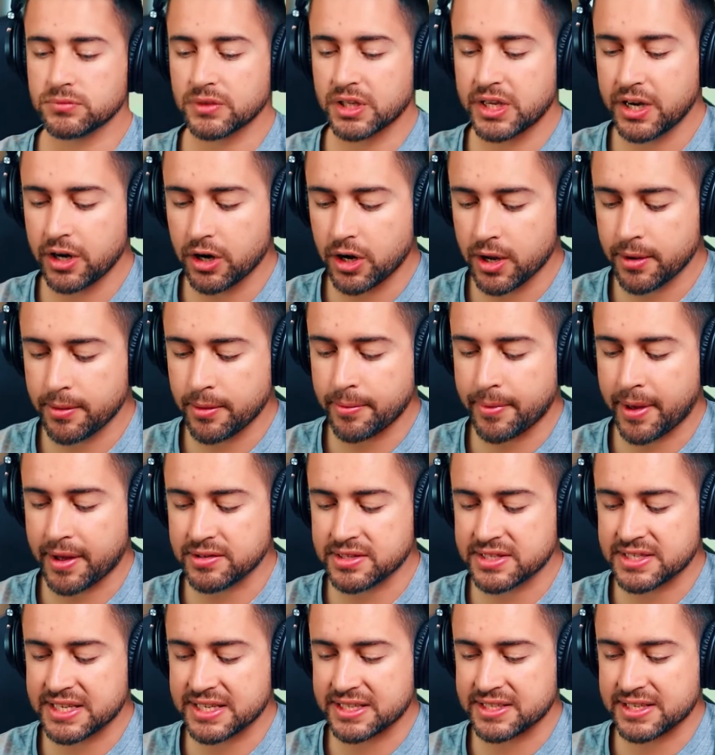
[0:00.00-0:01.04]
Here I am about
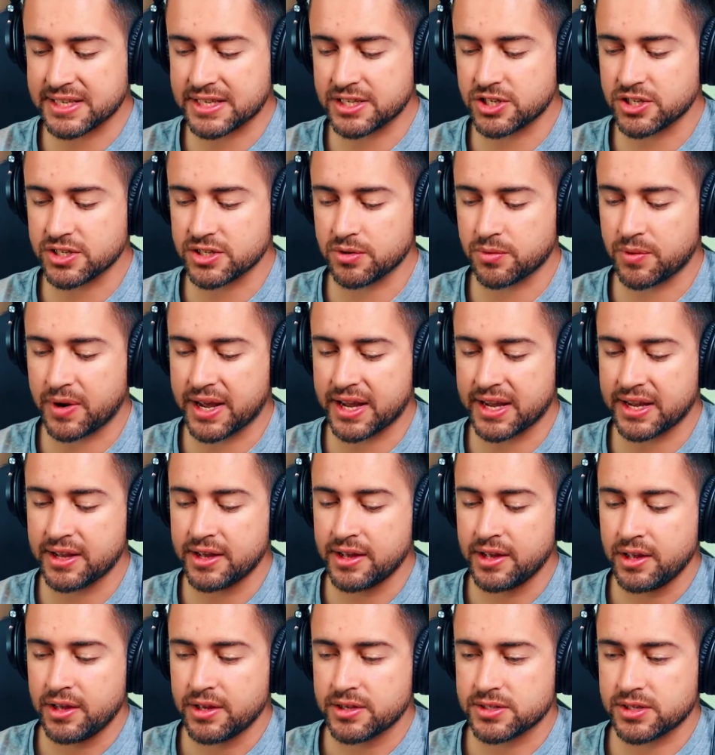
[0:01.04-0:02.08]
6 inches away.
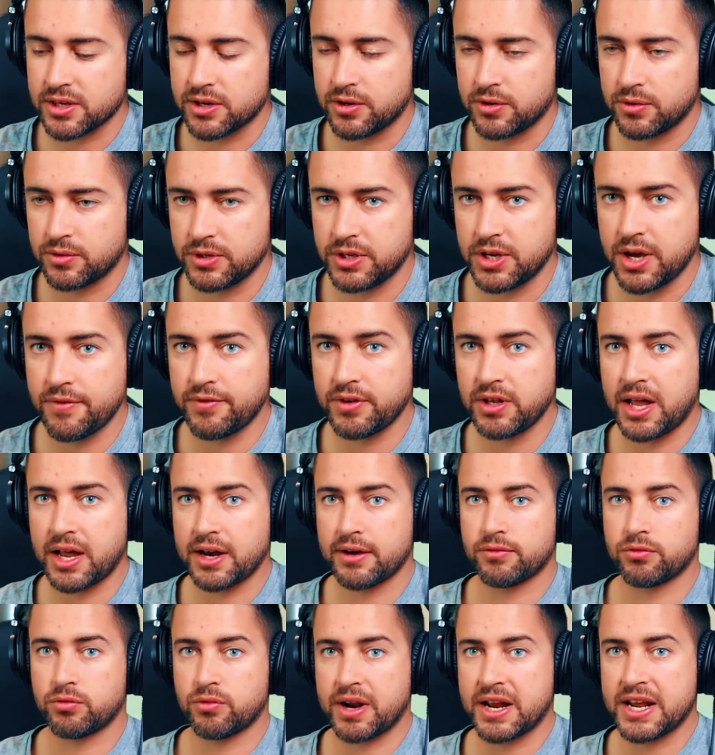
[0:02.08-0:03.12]
So you have a lot
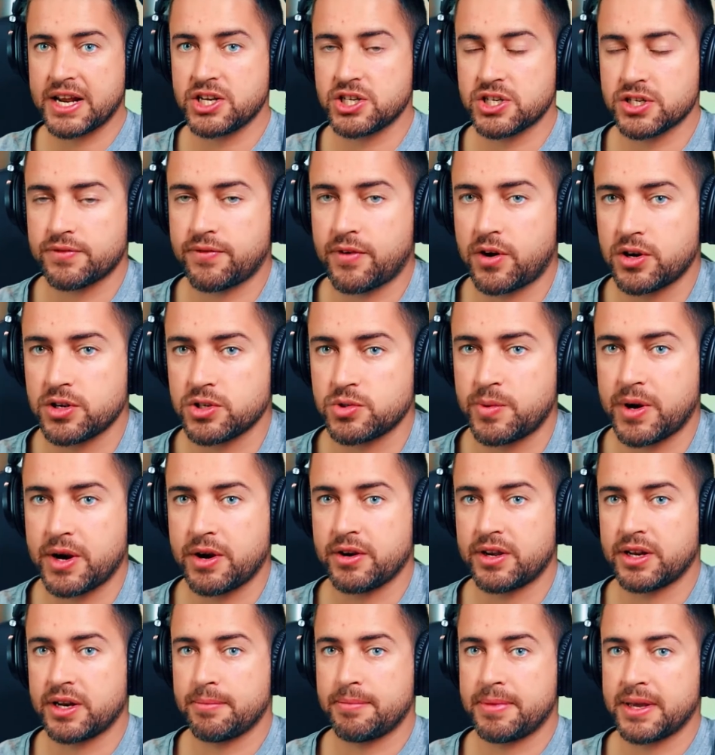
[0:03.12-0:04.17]
of range as far as where you're
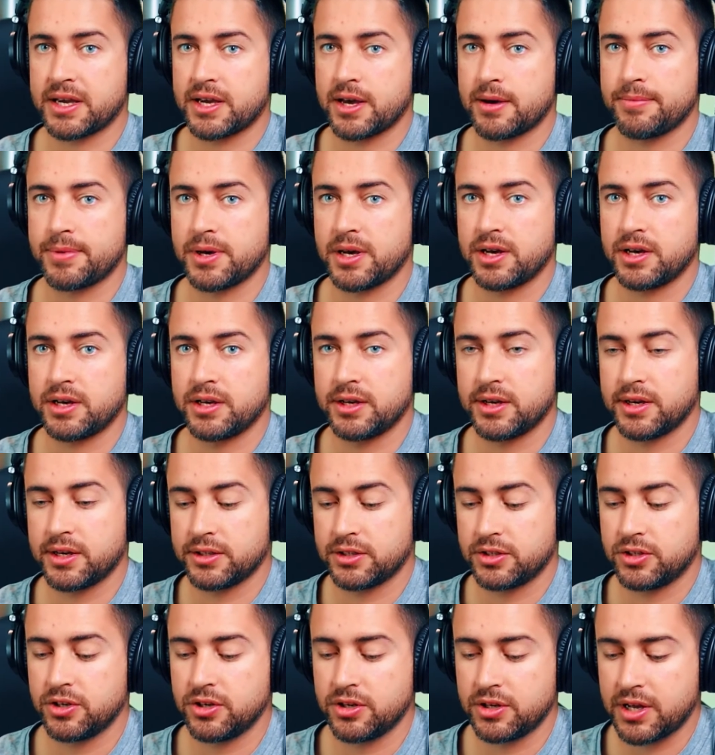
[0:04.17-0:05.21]
going to pick up a
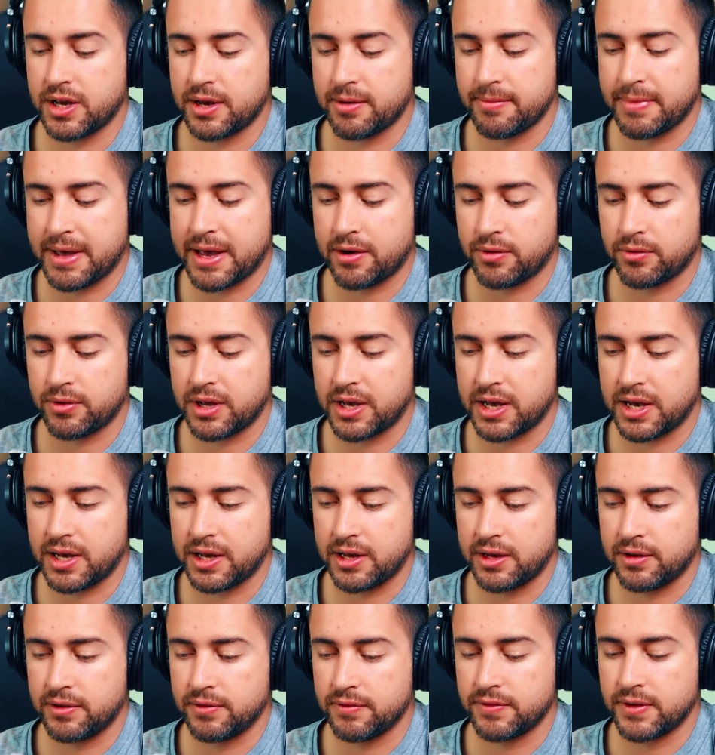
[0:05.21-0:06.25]
good amount
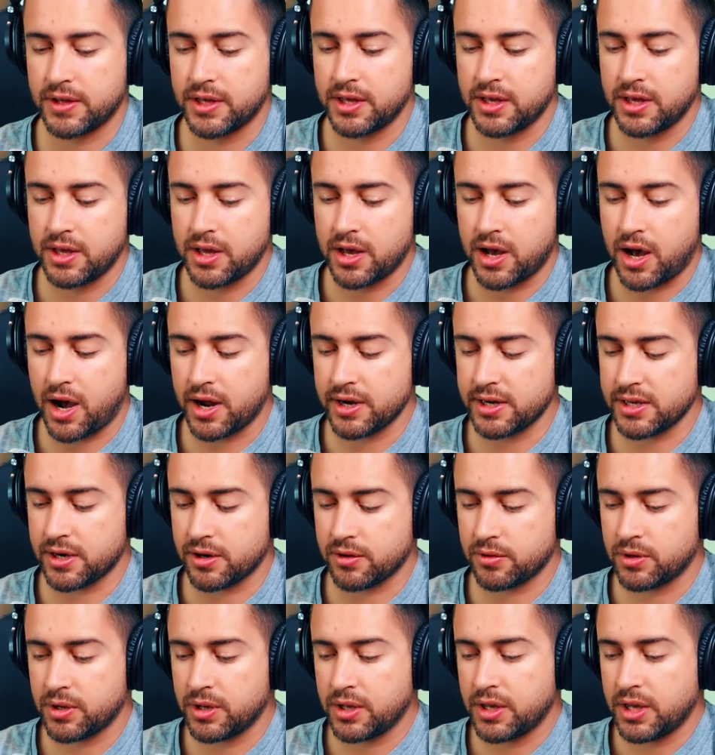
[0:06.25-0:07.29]
of
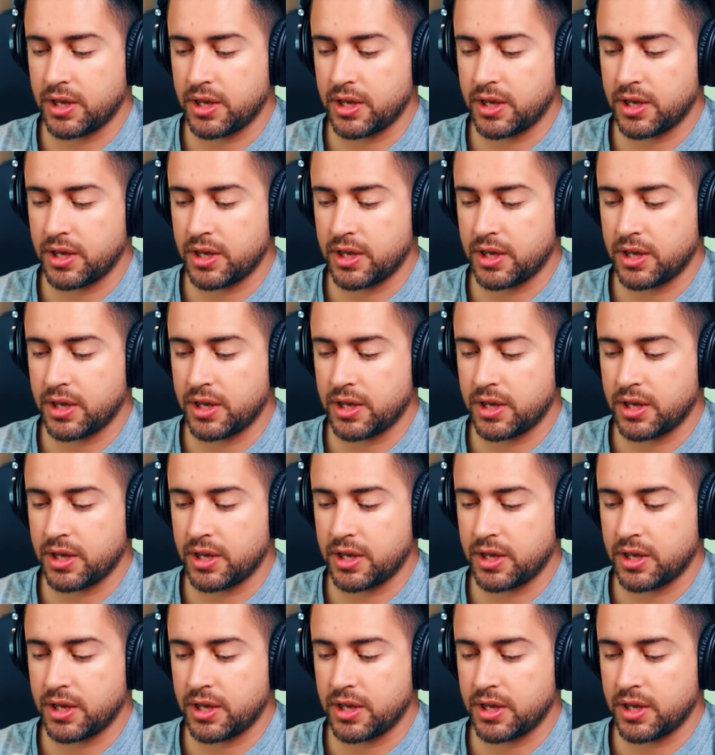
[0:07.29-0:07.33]
audio.